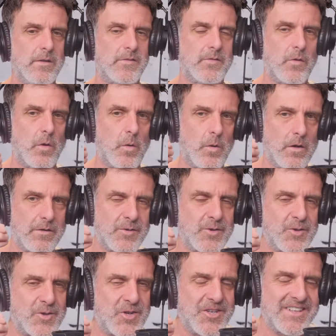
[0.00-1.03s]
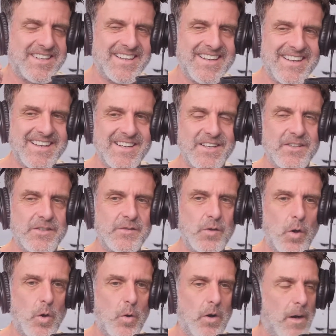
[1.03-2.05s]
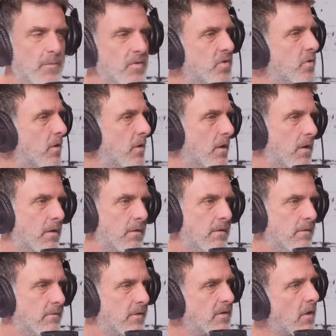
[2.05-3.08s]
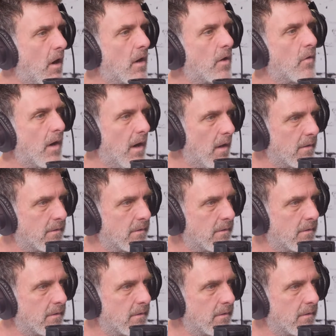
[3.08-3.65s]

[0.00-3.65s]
so I'm sure the dog growled.